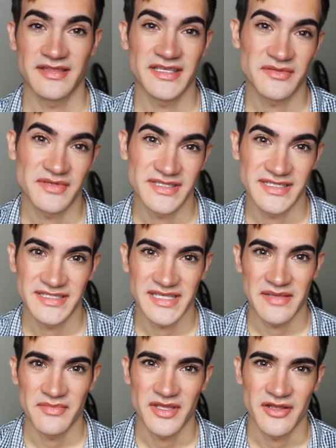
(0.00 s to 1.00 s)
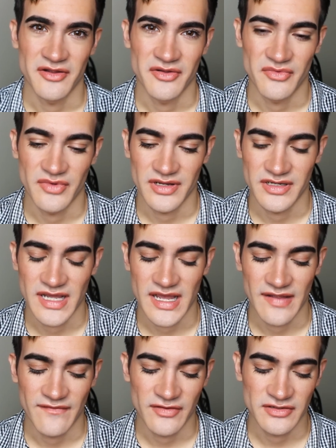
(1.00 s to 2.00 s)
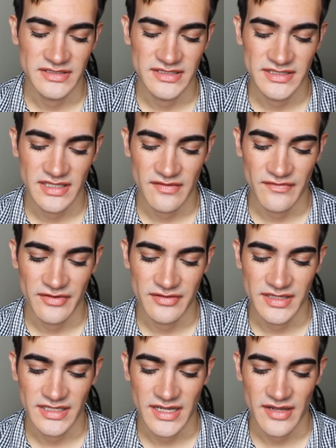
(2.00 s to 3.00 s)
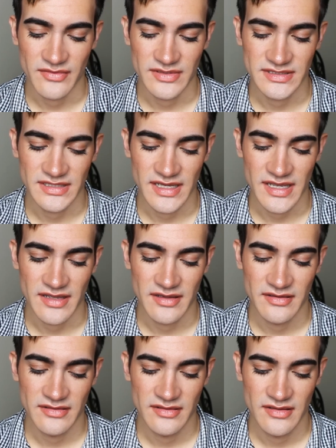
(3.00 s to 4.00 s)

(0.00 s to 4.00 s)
this was the same year when I first discovered that I was like